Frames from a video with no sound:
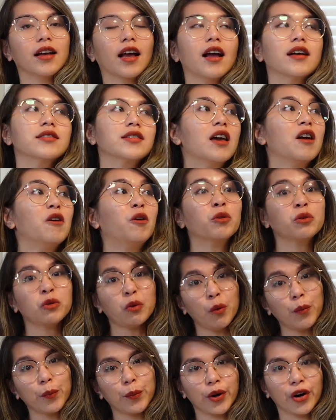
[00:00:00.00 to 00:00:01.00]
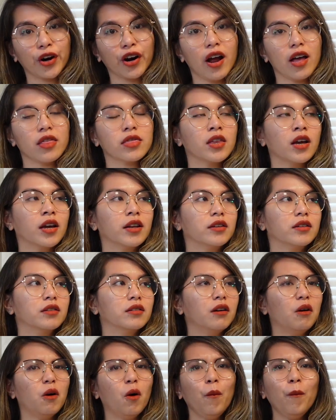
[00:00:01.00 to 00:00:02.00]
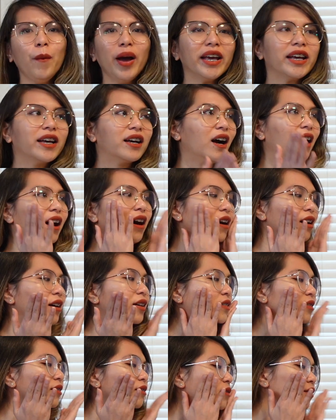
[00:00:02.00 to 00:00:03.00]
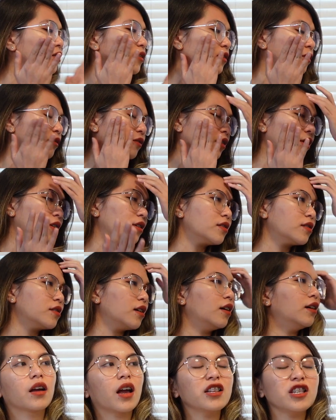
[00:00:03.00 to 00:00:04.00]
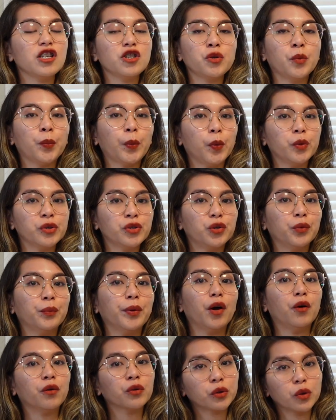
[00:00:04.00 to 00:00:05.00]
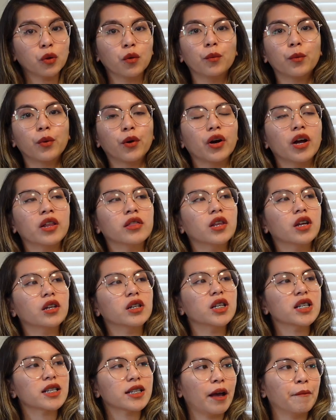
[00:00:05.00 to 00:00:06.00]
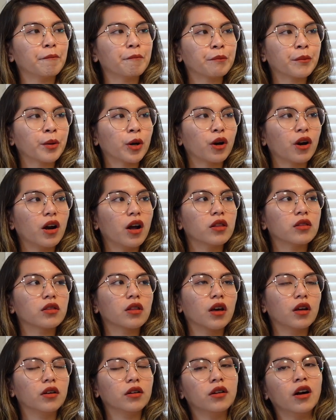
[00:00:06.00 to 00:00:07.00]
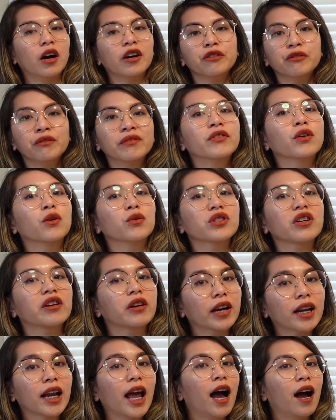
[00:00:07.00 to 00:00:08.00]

Kasi October and then, oh my God. Kasi it's supposed to be October and then December and then none of those are gonna